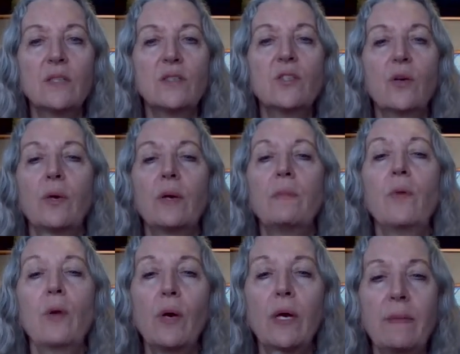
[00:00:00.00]
So we
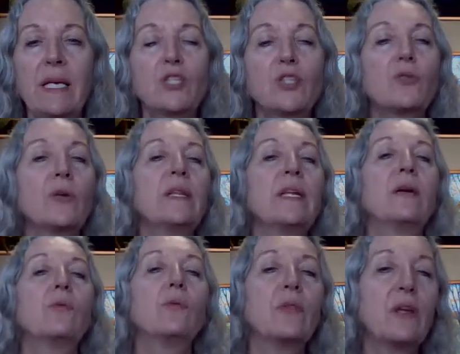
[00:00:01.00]
want to make sure that
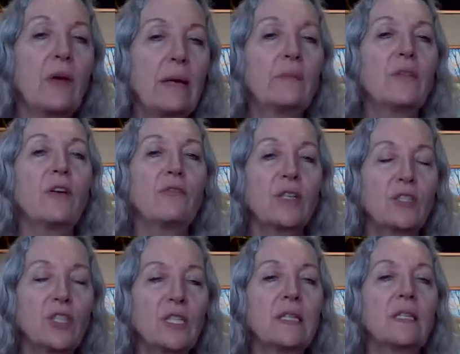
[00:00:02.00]
they're
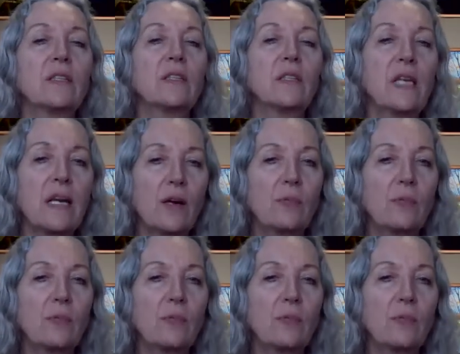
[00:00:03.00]
functioning, that they are